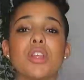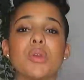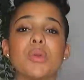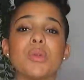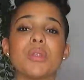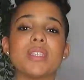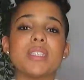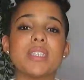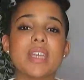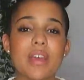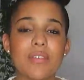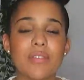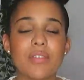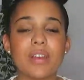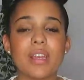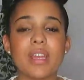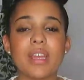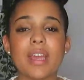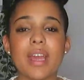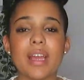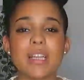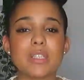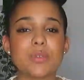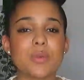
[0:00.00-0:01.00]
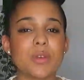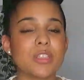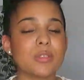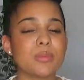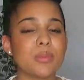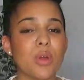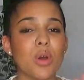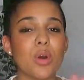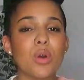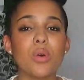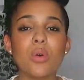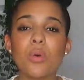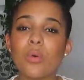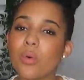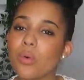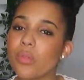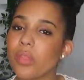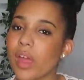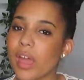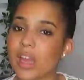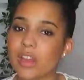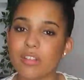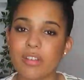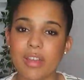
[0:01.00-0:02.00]
you definitely get to explore all
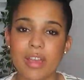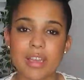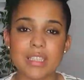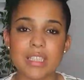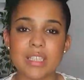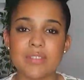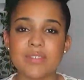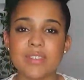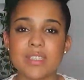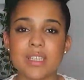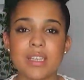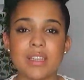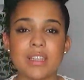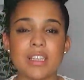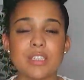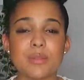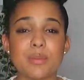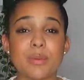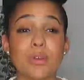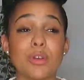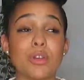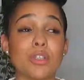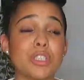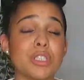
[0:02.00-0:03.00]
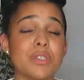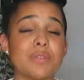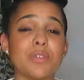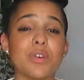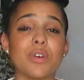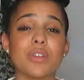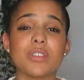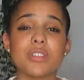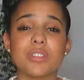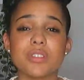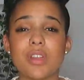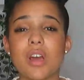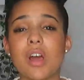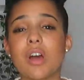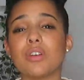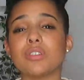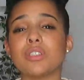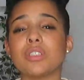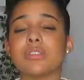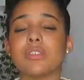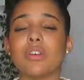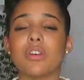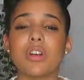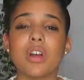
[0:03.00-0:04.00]
that creativity in this, because you've got
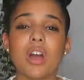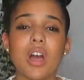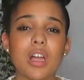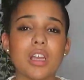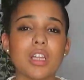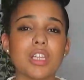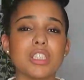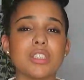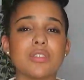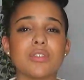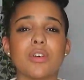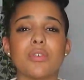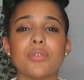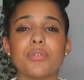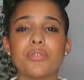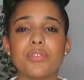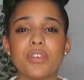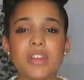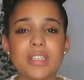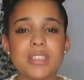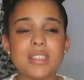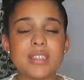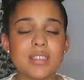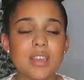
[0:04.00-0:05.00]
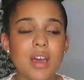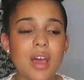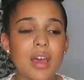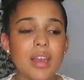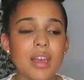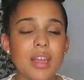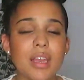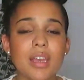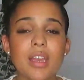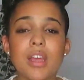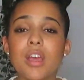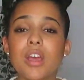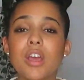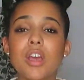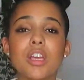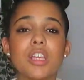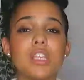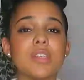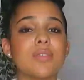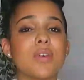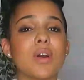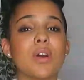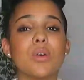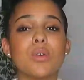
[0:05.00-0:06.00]
styles, you've got colours, you've got freestyling,
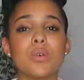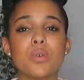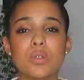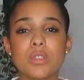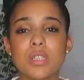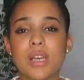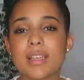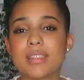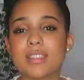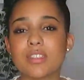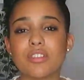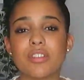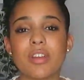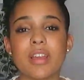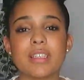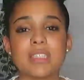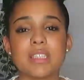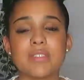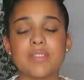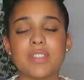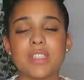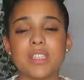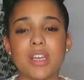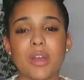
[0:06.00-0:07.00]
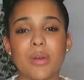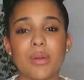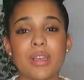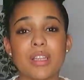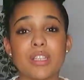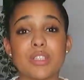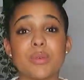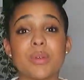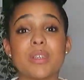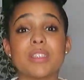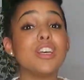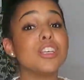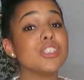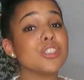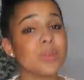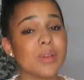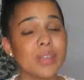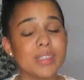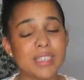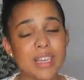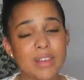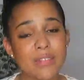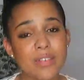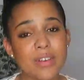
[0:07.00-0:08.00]
you've got all types of creativity going into it. So
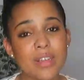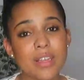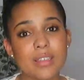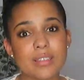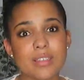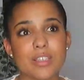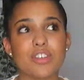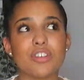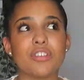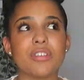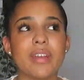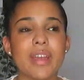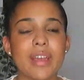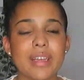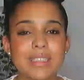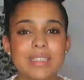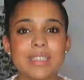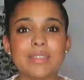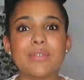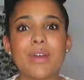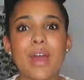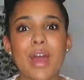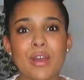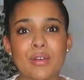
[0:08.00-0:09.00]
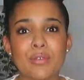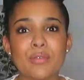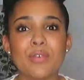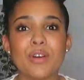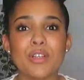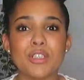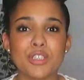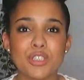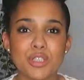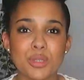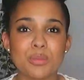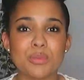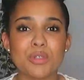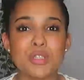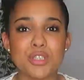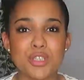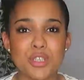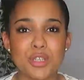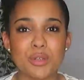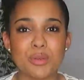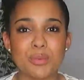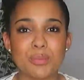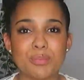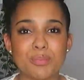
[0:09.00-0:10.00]
it definitely is a creative and fun job to
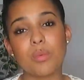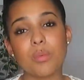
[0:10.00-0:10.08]
do.